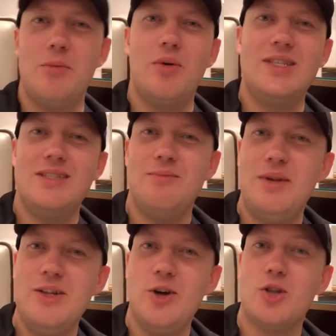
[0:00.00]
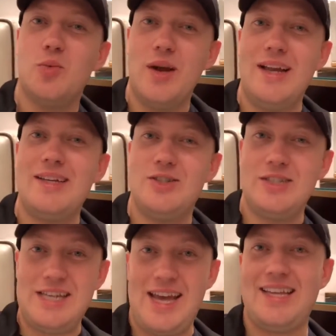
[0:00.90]
but we're simply not willing to
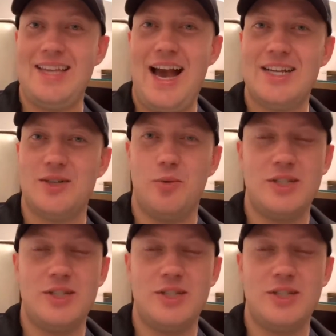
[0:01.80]
take the action.